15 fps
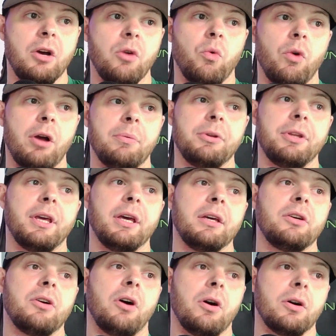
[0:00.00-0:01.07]
we're able to
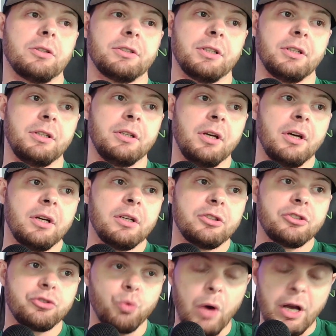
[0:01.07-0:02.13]
get Carson
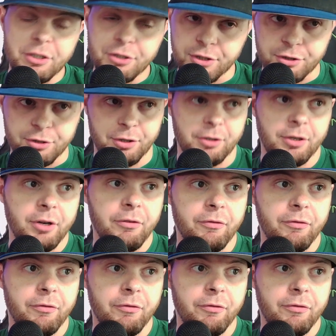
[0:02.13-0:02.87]
Schlesinger